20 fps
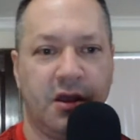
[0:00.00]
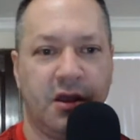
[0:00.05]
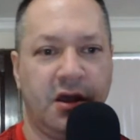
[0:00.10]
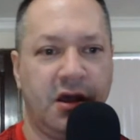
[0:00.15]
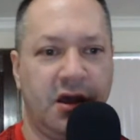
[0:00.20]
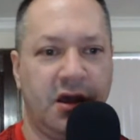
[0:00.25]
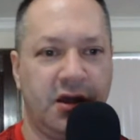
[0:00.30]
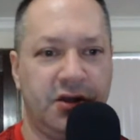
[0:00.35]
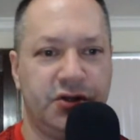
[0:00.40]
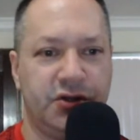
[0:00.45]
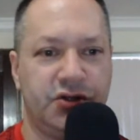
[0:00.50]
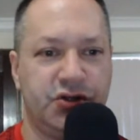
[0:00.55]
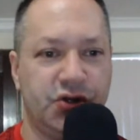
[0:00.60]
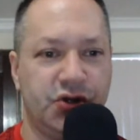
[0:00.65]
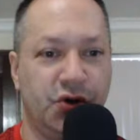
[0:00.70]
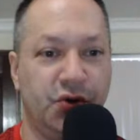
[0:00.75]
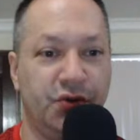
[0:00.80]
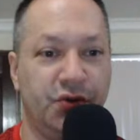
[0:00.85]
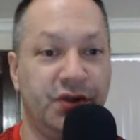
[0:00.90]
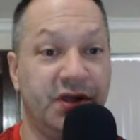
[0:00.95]

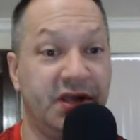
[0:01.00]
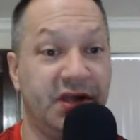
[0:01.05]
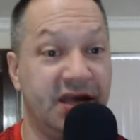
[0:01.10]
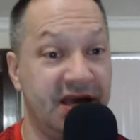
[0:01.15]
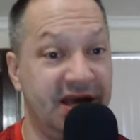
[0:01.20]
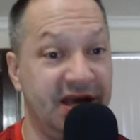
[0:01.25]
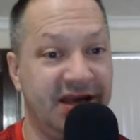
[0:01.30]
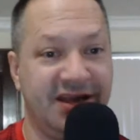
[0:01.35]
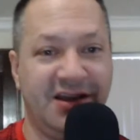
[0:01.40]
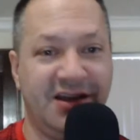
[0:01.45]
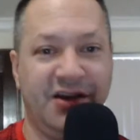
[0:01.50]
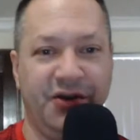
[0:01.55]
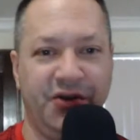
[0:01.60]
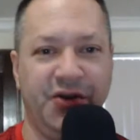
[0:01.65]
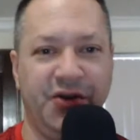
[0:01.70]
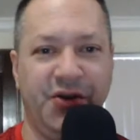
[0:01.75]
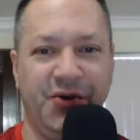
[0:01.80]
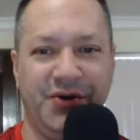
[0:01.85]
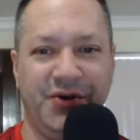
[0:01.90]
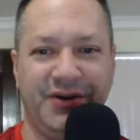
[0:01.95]
Joe the Geek, how
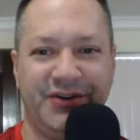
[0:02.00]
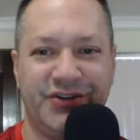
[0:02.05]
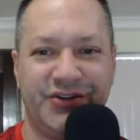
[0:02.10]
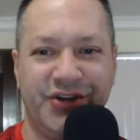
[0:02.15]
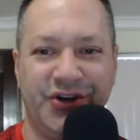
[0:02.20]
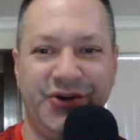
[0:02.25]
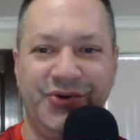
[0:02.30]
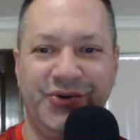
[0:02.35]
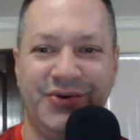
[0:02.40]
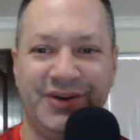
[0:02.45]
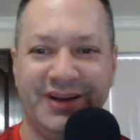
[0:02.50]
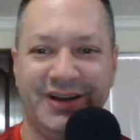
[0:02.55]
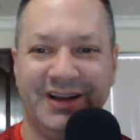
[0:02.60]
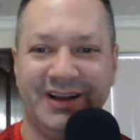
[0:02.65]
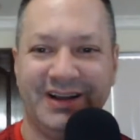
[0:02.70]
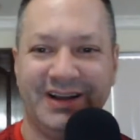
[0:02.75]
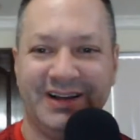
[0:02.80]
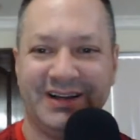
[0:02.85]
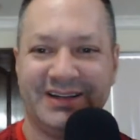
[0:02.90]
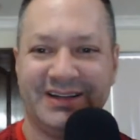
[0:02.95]
you doing, Joe?
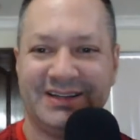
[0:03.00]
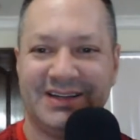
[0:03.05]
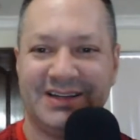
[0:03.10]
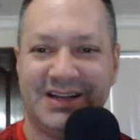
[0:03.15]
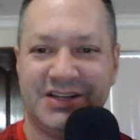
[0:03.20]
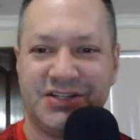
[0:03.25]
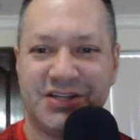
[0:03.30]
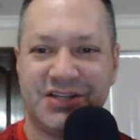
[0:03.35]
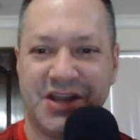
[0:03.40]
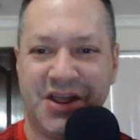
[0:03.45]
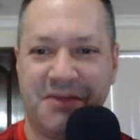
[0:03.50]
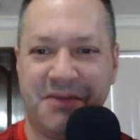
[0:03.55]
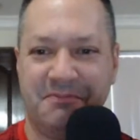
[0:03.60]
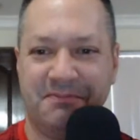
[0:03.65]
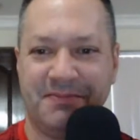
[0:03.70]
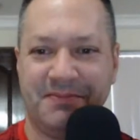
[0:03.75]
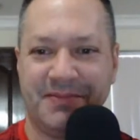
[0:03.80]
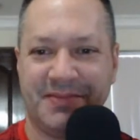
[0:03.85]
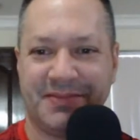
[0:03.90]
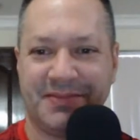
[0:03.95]
Nice
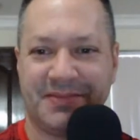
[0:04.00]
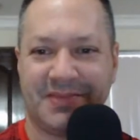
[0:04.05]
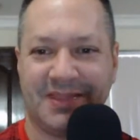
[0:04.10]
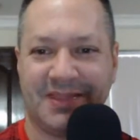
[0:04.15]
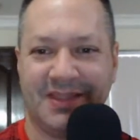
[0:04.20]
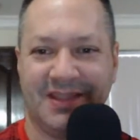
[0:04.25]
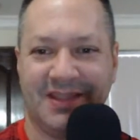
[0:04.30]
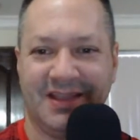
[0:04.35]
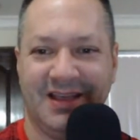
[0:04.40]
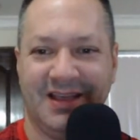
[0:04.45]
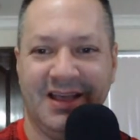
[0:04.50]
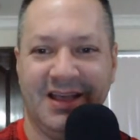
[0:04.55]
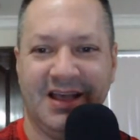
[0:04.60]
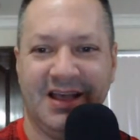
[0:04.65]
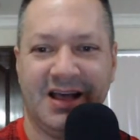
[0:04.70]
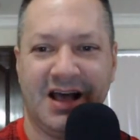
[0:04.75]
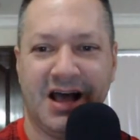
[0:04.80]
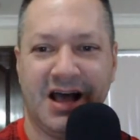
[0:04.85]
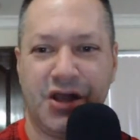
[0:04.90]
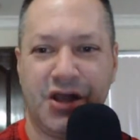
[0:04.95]
name.
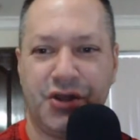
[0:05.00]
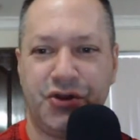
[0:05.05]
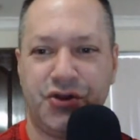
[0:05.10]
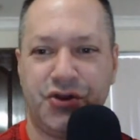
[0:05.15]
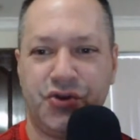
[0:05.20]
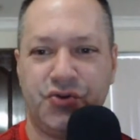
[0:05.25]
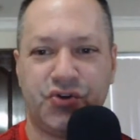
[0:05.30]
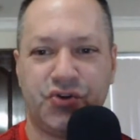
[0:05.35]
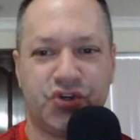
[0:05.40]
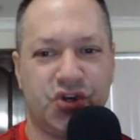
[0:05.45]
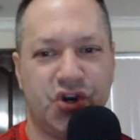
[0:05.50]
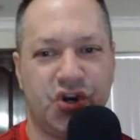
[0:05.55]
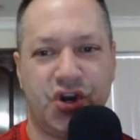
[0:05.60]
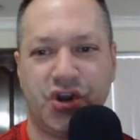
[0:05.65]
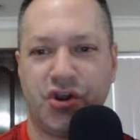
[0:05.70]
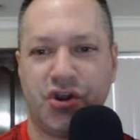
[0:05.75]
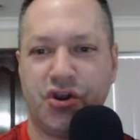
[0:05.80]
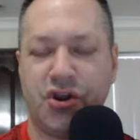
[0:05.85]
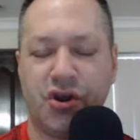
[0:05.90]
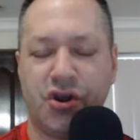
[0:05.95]
New
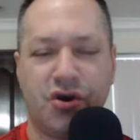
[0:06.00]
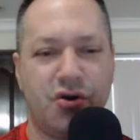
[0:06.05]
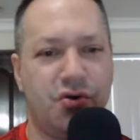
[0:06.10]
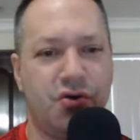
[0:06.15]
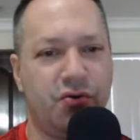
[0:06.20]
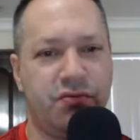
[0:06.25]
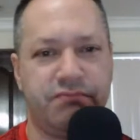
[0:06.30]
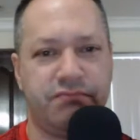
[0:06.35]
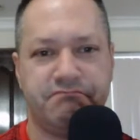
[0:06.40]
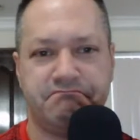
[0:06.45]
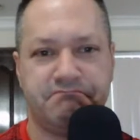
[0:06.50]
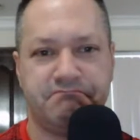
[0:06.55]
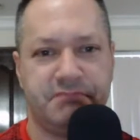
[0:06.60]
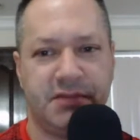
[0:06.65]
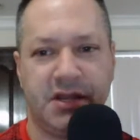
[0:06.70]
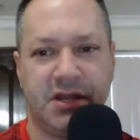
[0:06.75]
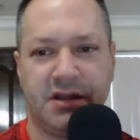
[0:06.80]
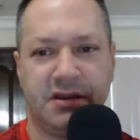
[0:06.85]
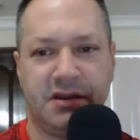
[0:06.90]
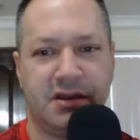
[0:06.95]
shirt? No,
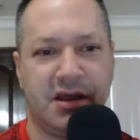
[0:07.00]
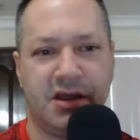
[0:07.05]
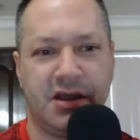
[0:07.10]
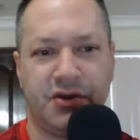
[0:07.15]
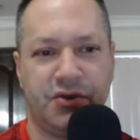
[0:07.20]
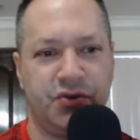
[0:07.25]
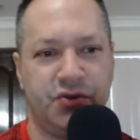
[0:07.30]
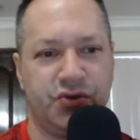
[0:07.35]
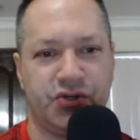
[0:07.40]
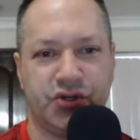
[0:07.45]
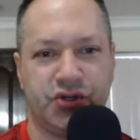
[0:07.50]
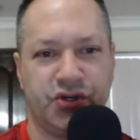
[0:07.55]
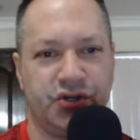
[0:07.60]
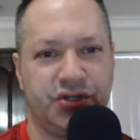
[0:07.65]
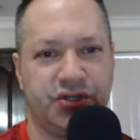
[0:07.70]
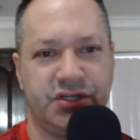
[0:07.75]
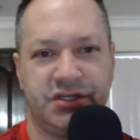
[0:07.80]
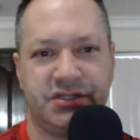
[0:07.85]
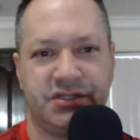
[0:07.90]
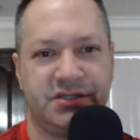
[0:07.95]
not new
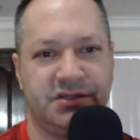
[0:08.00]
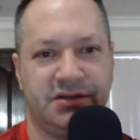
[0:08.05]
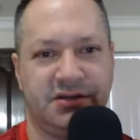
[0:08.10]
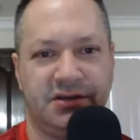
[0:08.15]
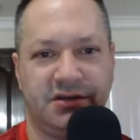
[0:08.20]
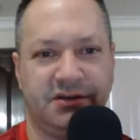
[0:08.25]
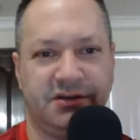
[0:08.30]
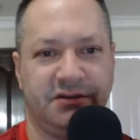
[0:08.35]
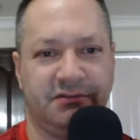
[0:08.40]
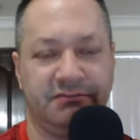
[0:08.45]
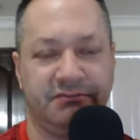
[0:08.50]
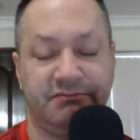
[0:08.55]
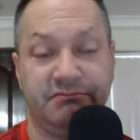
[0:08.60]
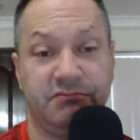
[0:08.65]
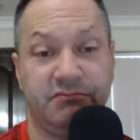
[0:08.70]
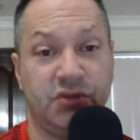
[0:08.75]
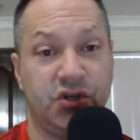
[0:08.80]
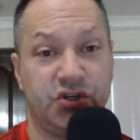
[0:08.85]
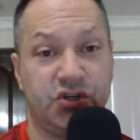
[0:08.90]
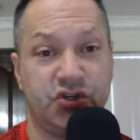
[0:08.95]
shirt. Just a
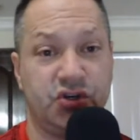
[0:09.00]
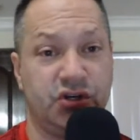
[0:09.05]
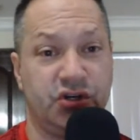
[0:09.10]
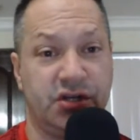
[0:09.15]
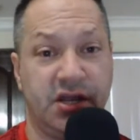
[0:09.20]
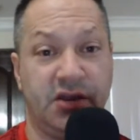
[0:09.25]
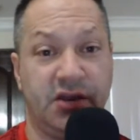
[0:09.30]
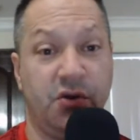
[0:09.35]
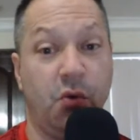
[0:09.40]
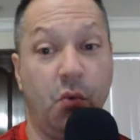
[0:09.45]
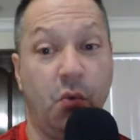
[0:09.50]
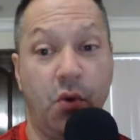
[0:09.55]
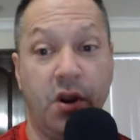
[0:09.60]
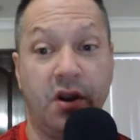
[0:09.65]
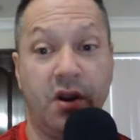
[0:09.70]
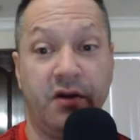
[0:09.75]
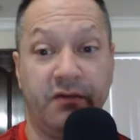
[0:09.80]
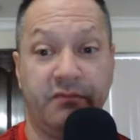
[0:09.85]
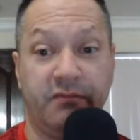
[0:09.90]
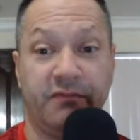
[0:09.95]
shirt I don't
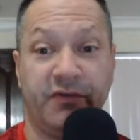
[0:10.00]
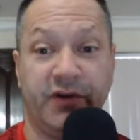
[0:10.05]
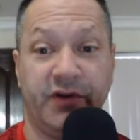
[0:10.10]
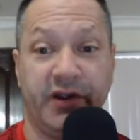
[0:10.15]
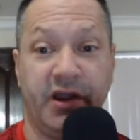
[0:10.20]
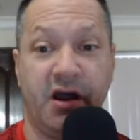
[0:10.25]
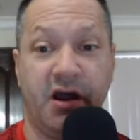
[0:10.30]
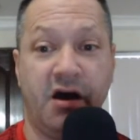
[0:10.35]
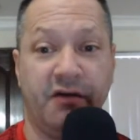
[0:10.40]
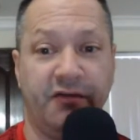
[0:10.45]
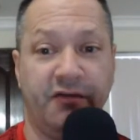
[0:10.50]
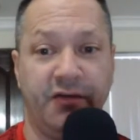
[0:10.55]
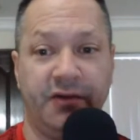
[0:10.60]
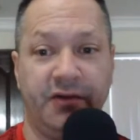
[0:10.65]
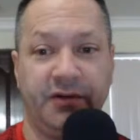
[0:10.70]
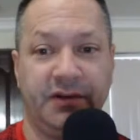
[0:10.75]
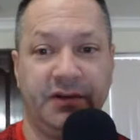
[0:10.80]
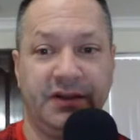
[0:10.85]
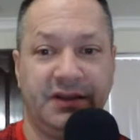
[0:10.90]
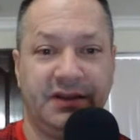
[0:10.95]
wear very
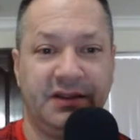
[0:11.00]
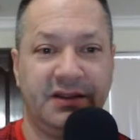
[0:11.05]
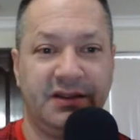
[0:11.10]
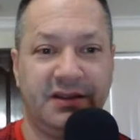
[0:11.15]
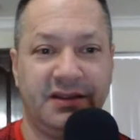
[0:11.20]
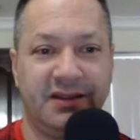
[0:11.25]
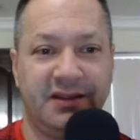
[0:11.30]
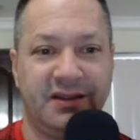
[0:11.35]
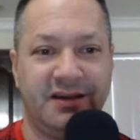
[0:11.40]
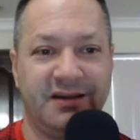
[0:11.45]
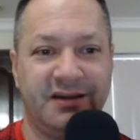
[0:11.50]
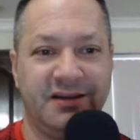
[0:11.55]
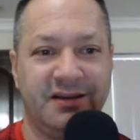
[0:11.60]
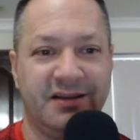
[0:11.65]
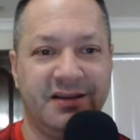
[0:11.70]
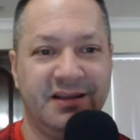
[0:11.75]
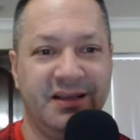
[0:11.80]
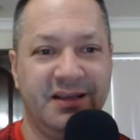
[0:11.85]
often. Yeah.